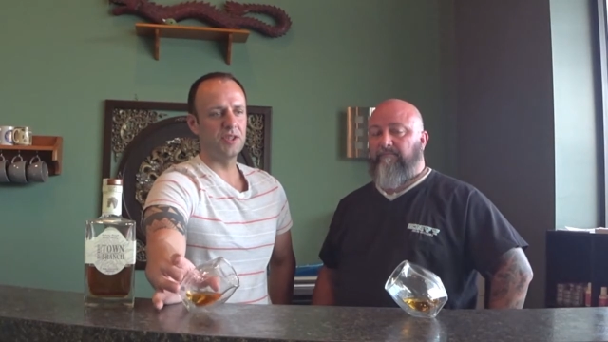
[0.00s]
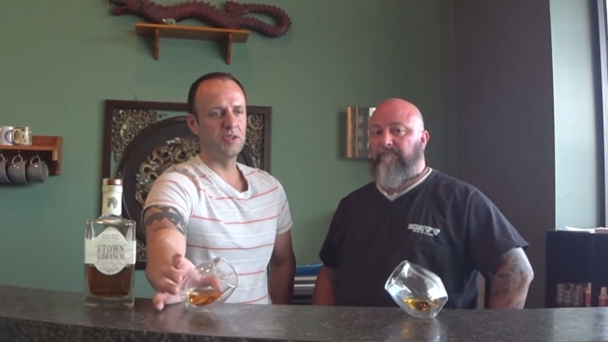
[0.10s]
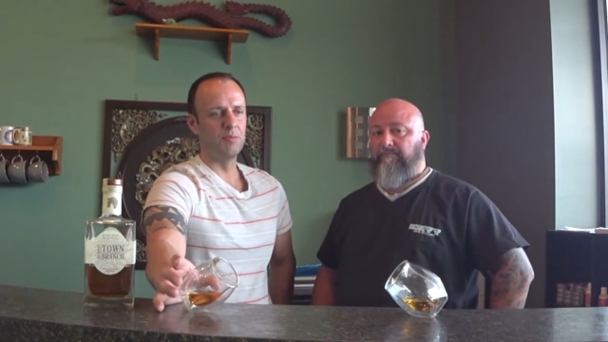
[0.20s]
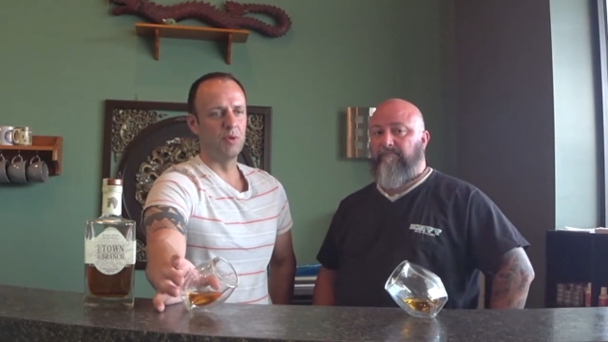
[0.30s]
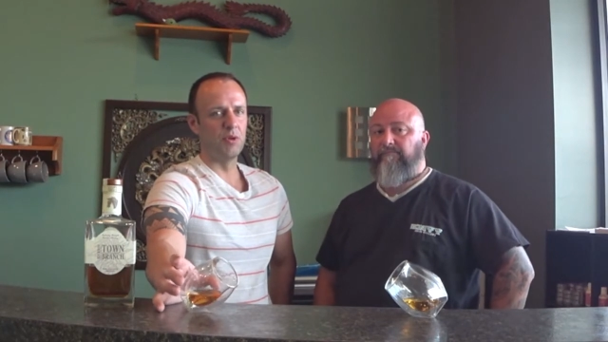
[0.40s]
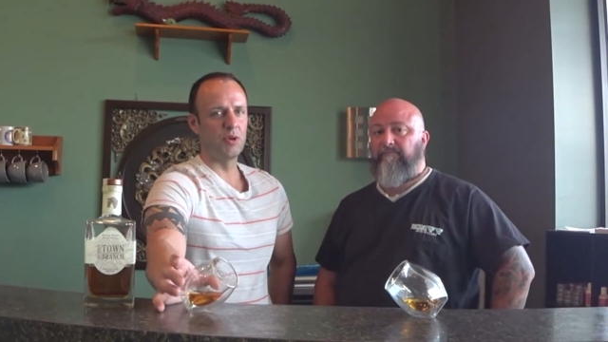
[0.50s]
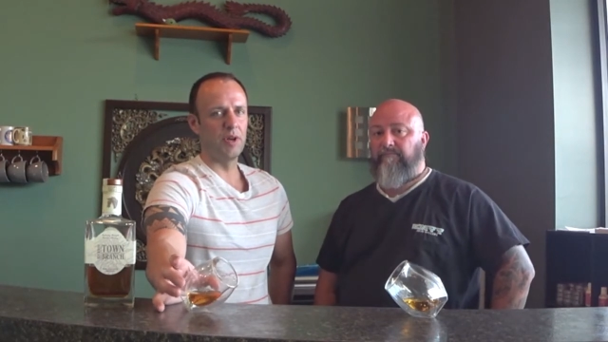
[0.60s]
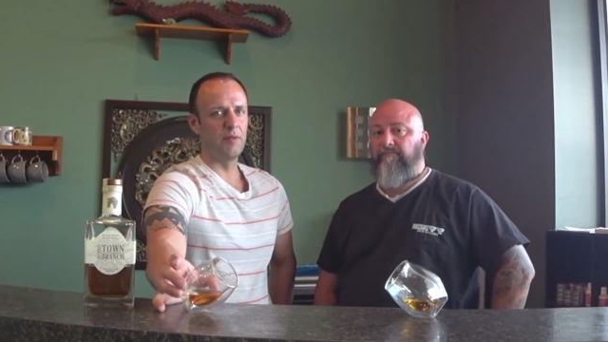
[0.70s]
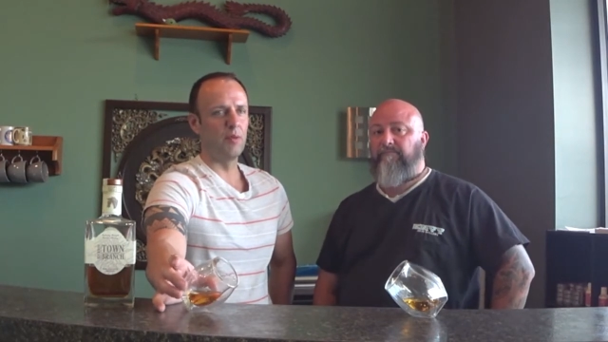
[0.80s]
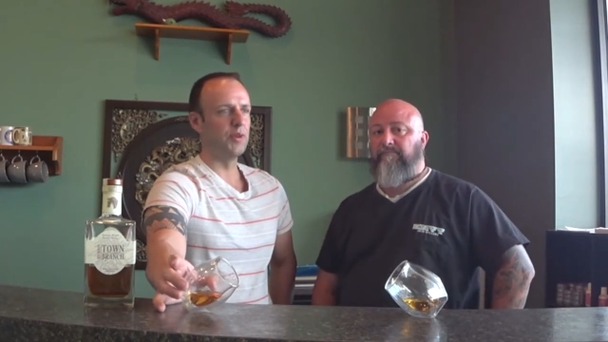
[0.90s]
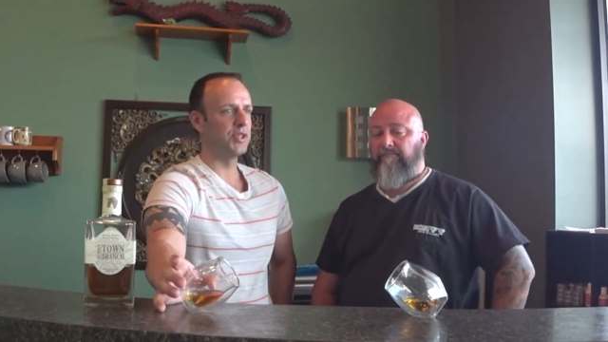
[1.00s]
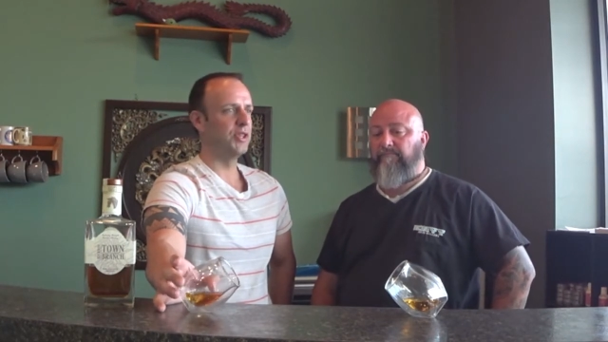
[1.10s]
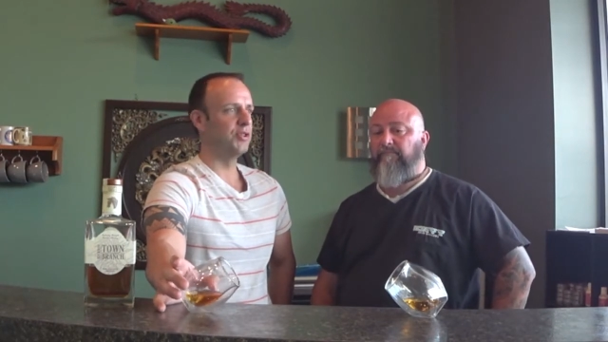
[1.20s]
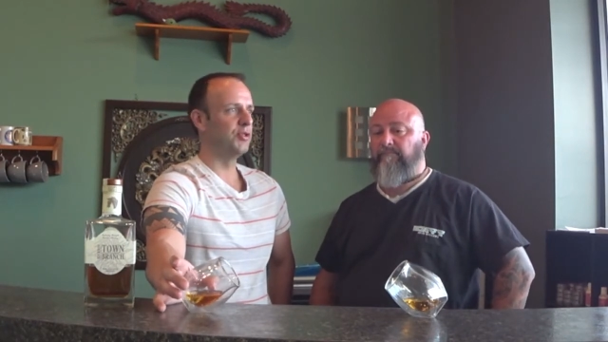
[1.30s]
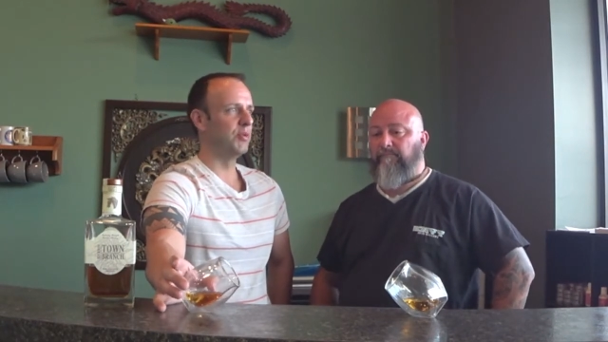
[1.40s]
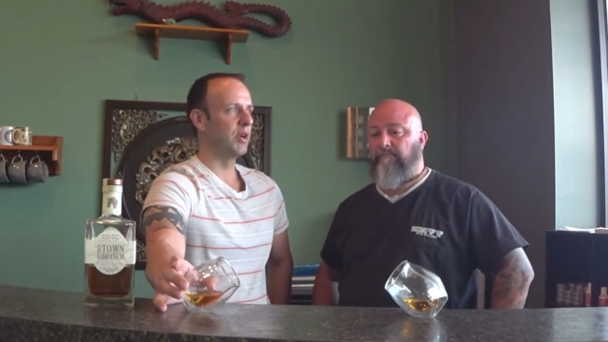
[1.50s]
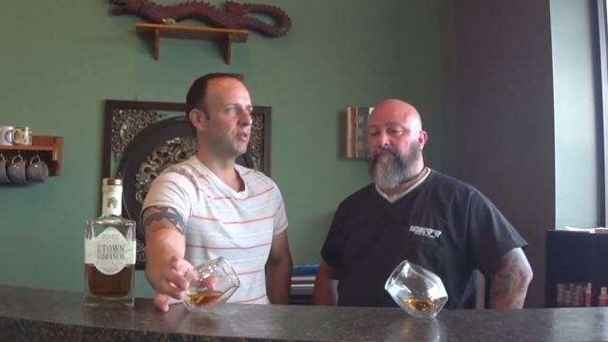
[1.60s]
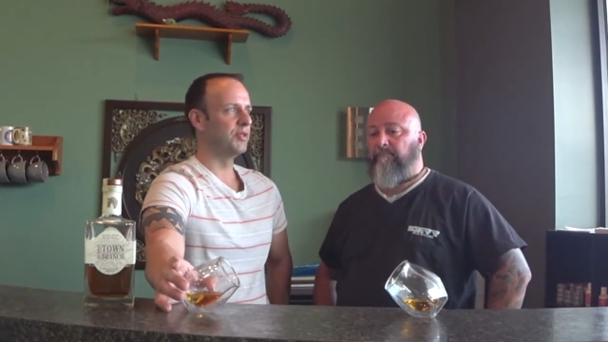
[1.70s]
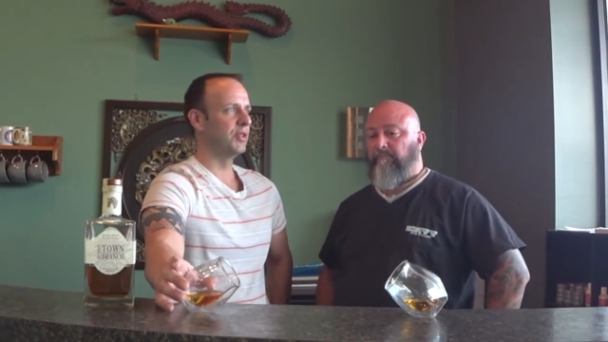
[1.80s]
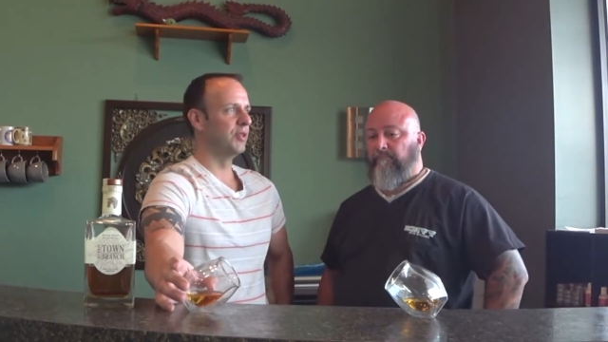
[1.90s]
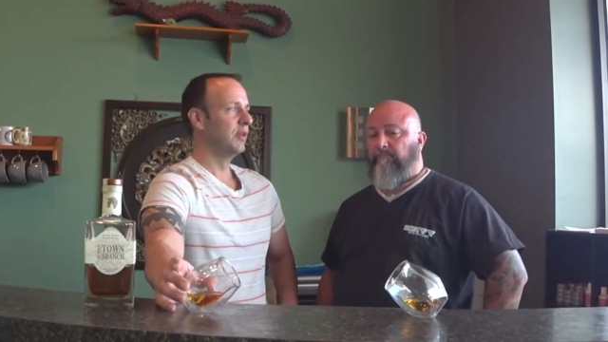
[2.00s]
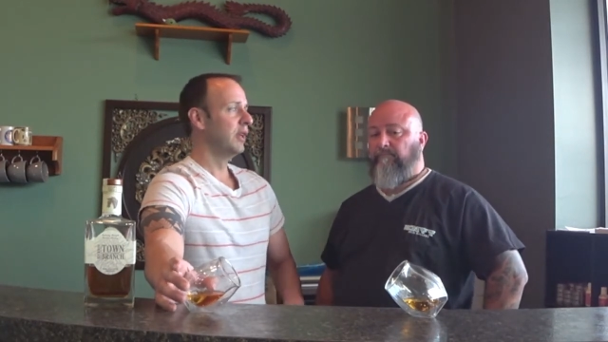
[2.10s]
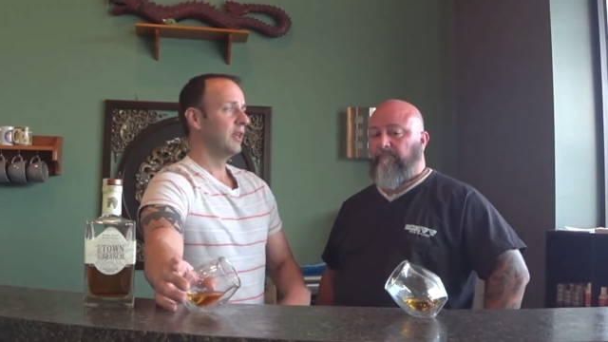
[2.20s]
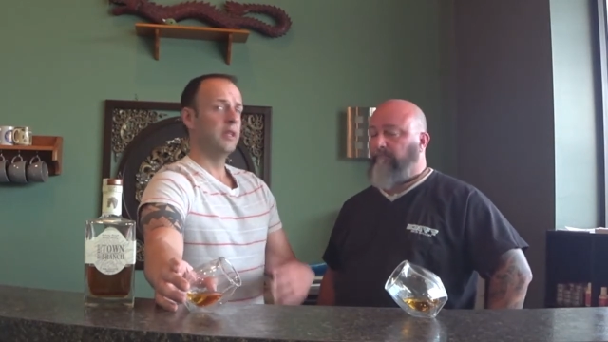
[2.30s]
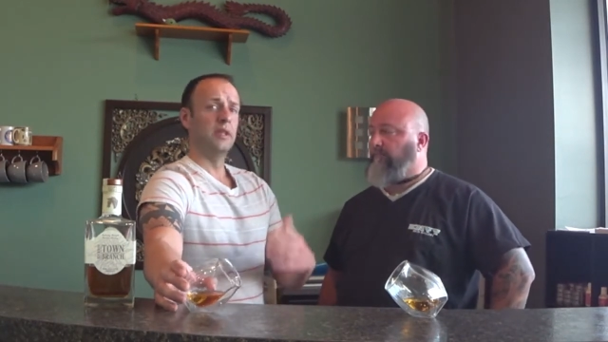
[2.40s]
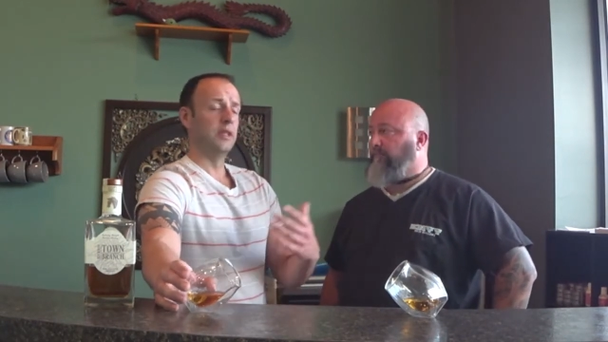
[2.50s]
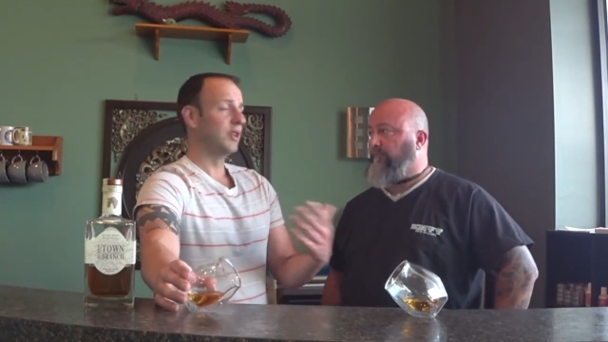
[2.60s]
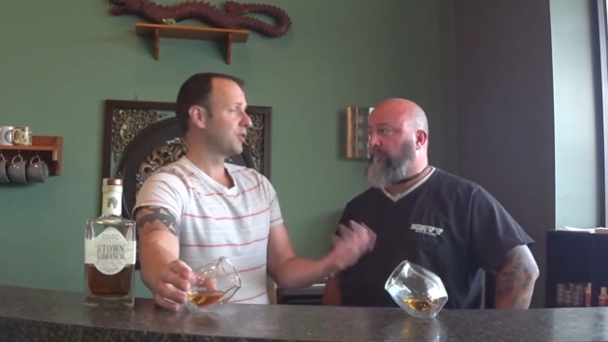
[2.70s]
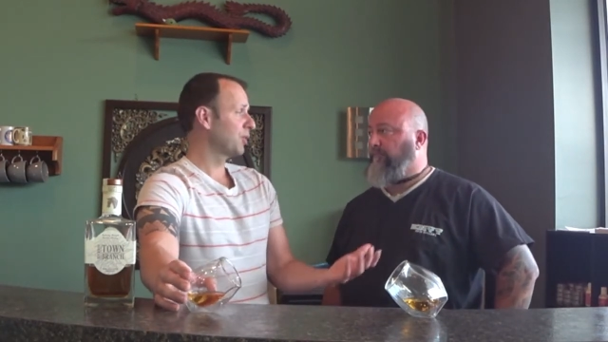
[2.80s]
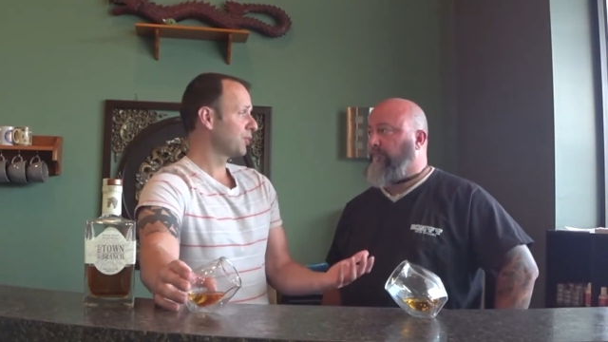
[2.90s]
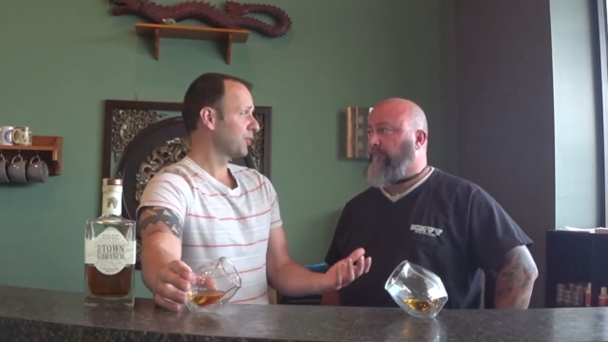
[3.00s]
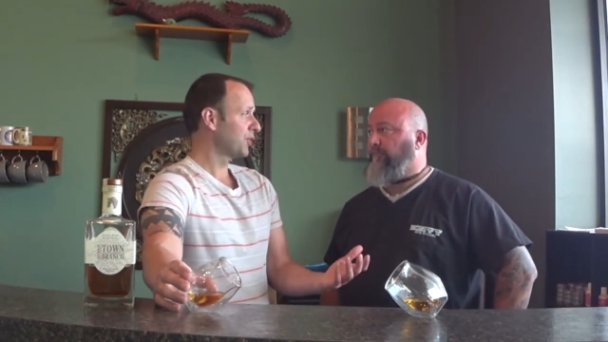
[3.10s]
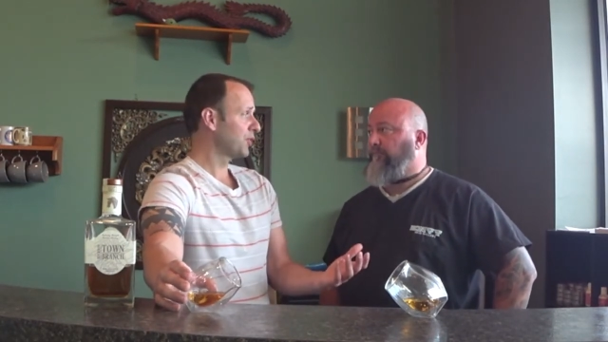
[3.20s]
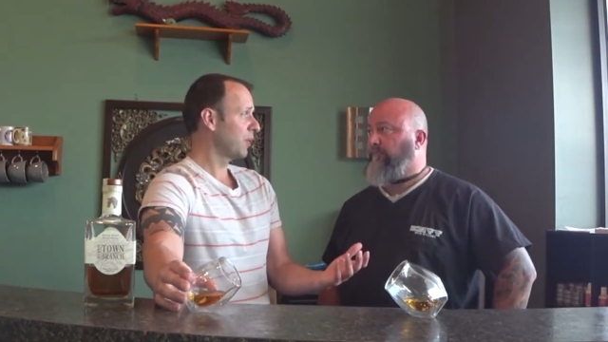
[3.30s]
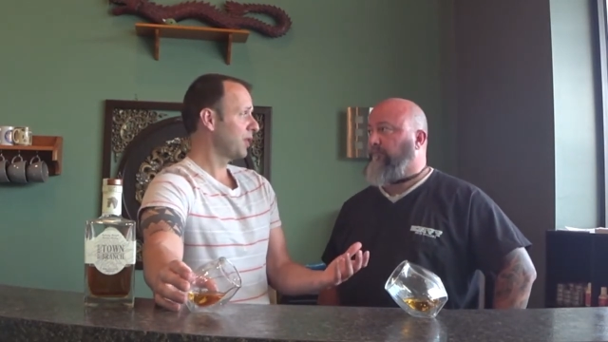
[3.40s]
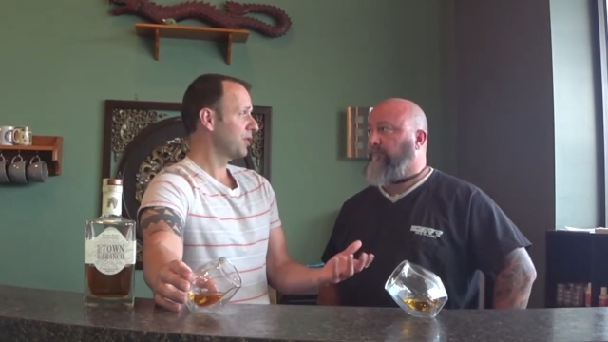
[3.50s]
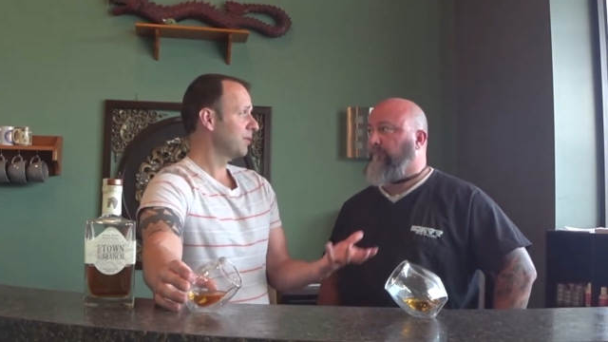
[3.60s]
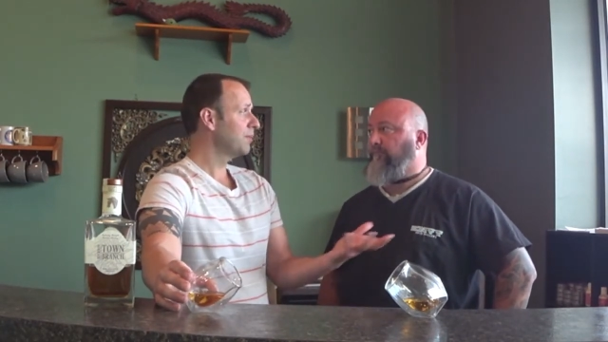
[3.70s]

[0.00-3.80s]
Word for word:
Speaker 1: is more of a whiskey that you would go to in a social situation,